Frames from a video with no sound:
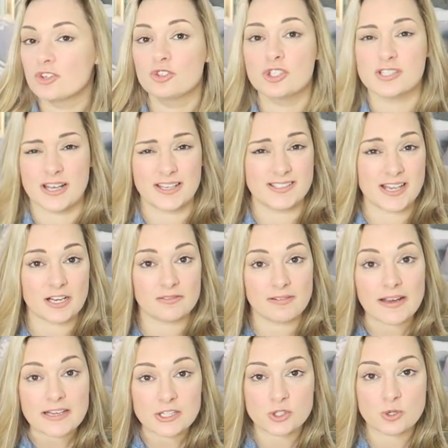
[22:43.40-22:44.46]
just like a
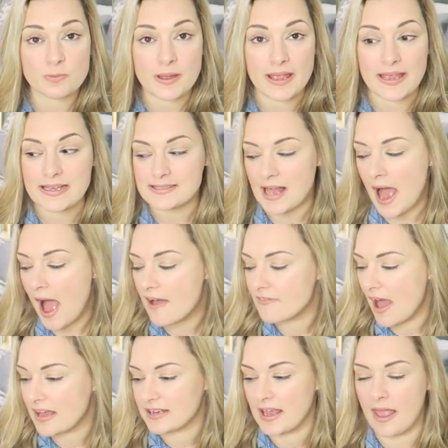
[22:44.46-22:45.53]
decorational piece. I have
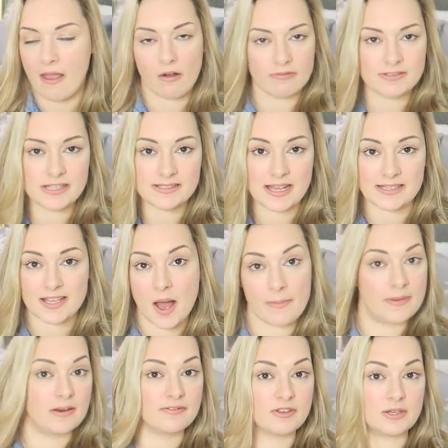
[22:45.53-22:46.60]
had it obviously set
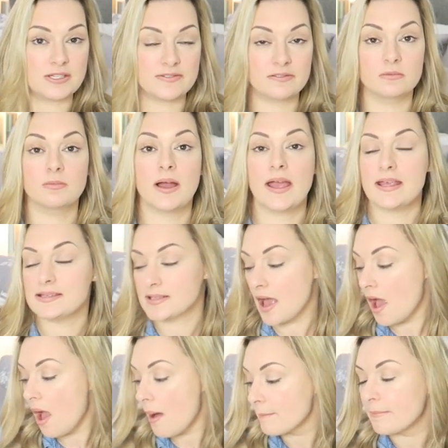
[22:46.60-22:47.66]
up in a few different ways,
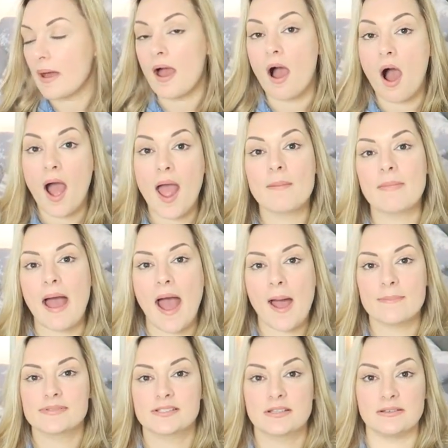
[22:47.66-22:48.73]
but I am
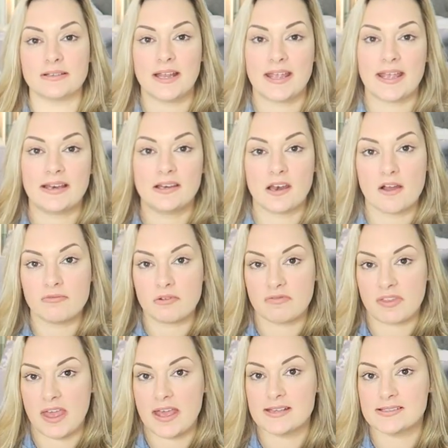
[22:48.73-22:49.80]
absolutely in love
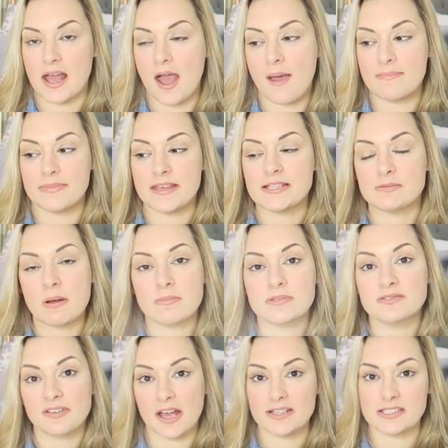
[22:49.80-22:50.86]
with this. Um, this one
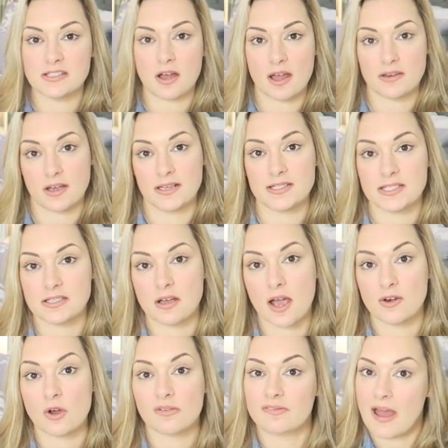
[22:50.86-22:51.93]
was
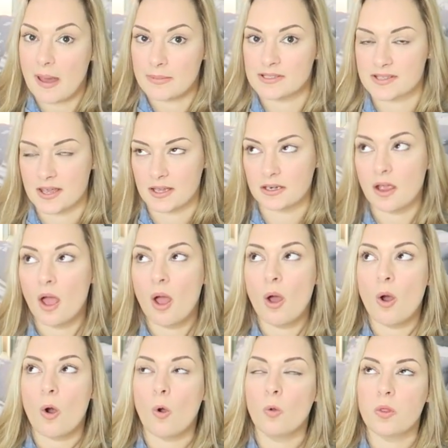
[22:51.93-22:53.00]
$39.99 off Amazon,
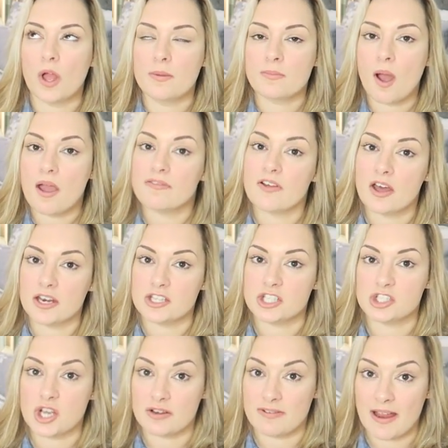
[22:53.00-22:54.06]
although my
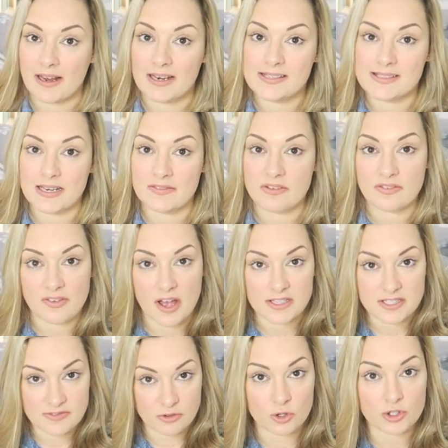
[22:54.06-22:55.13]
furniture directly sell it for
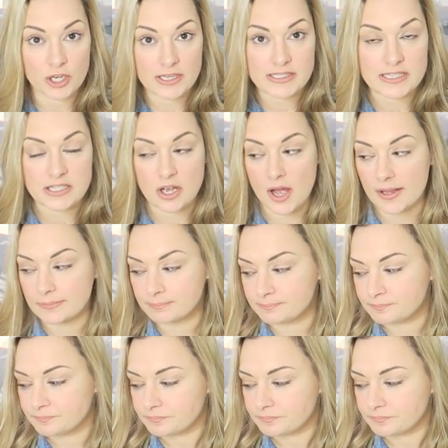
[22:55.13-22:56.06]
$34.99